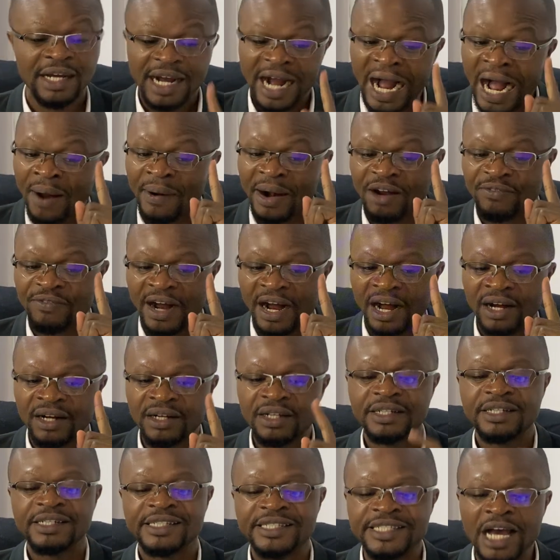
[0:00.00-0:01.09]
However,
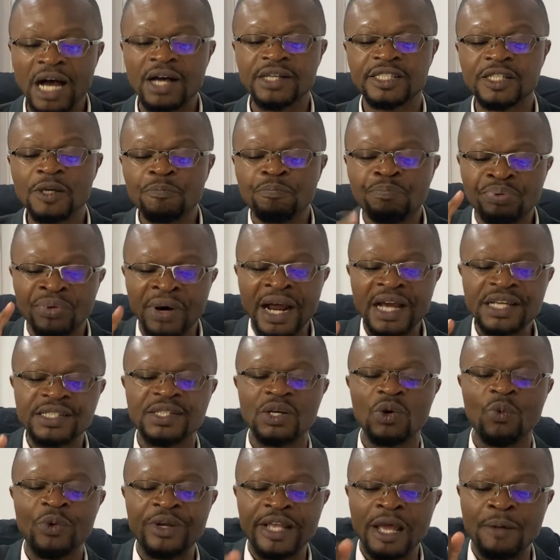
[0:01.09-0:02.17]
Chelsea
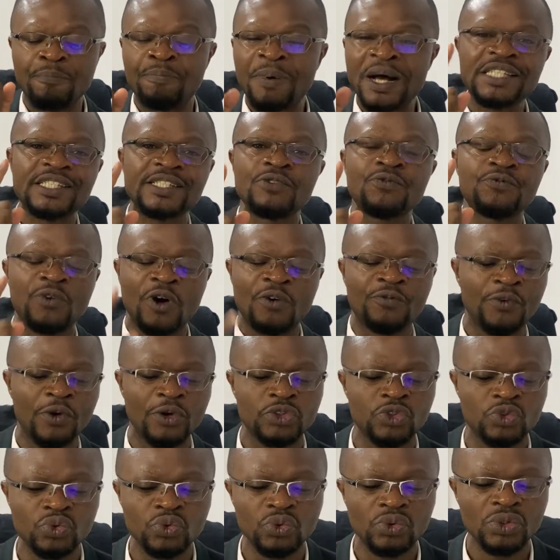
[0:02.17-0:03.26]
pressed with a passive
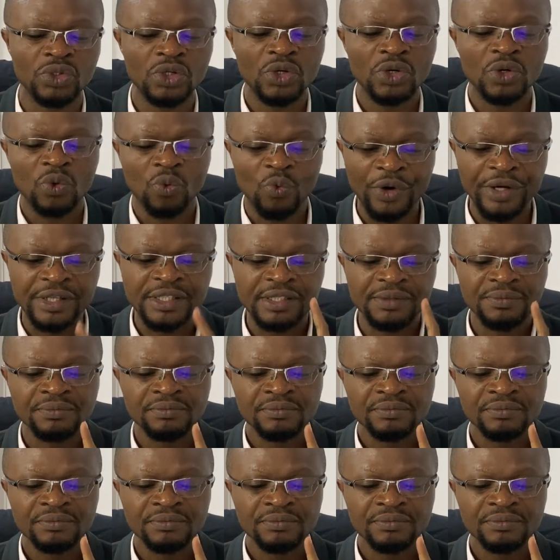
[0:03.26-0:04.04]
4-4-2, with